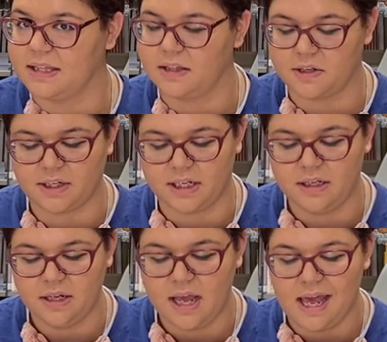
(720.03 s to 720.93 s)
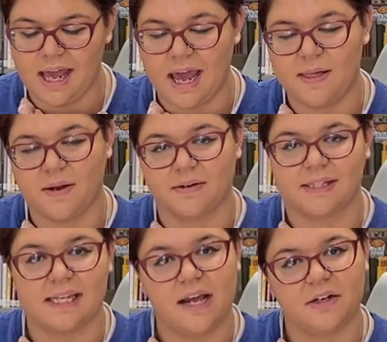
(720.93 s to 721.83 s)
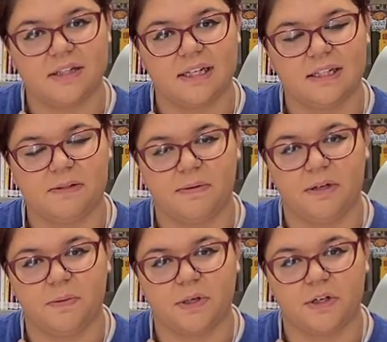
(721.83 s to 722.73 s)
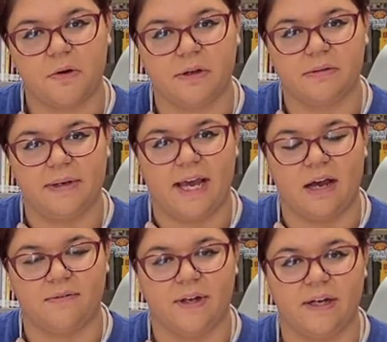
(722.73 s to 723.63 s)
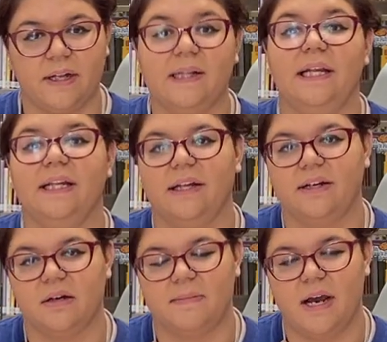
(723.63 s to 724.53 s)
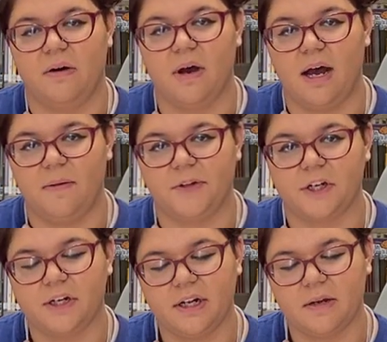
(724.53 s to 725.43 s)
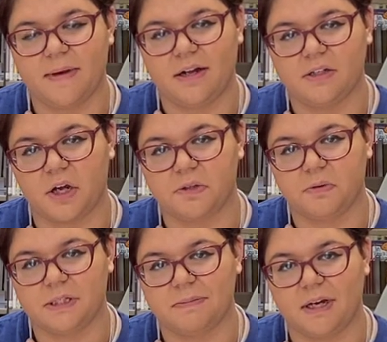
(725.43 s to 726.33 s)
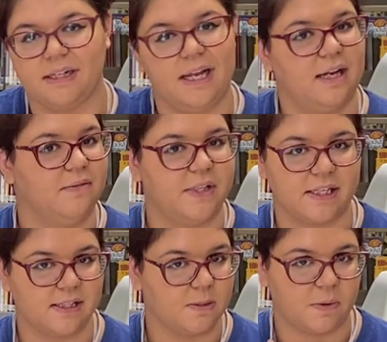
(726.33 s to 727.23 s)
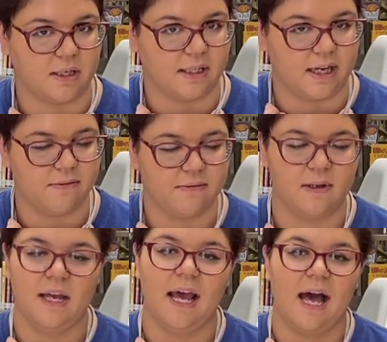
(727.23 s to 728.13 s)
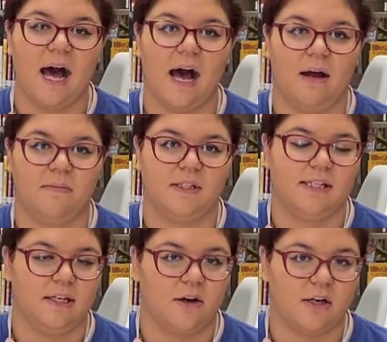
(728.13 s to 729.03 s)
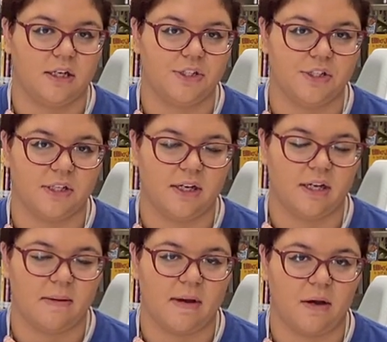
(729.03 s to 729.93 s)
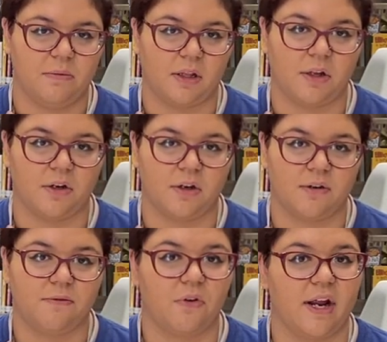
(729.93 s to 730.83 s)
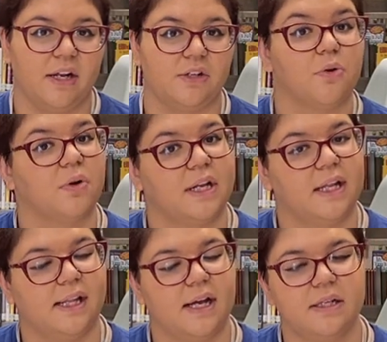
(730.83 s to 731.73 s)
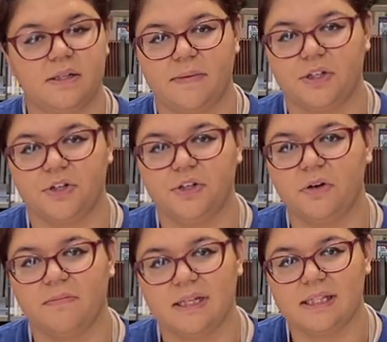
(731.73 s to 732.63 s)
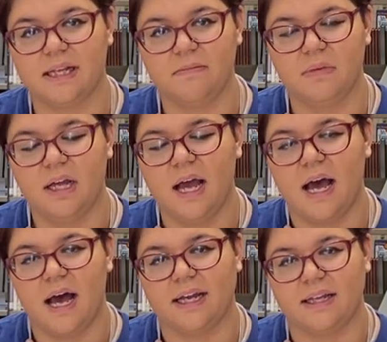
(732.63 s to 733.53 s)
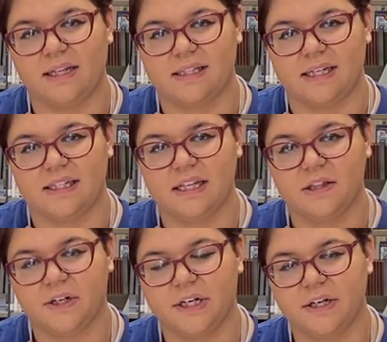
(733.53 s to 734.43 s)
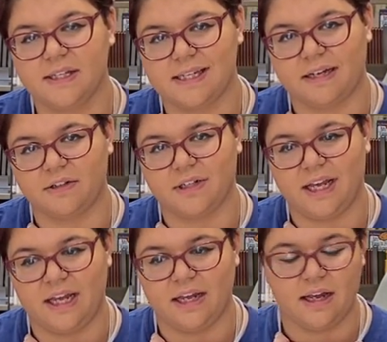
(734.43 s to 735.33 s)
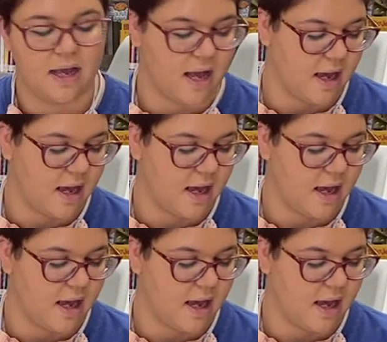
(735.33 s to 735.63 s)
10:30. And then on Saturday this week, we're going to be having Leela come out. They're going to come out and talk to us about native Texas wildlife. Tiara, she's going to come out with her friend Cornelia, so make sure you don't miss them. Again, that's at 10:30 on Saturday.